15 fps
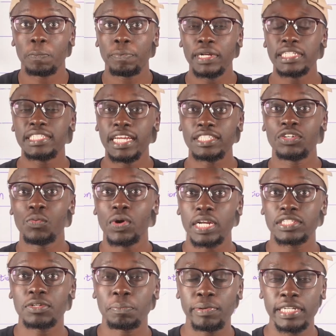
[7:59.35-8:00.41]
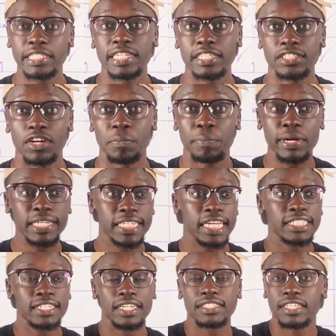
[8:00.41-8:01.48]
appreciation, what is appreciation?
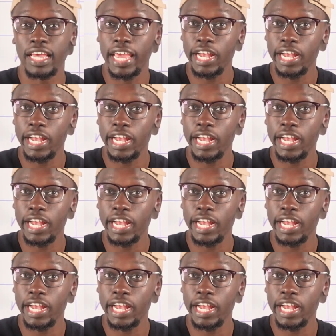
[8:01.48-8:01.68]
Appreciation is the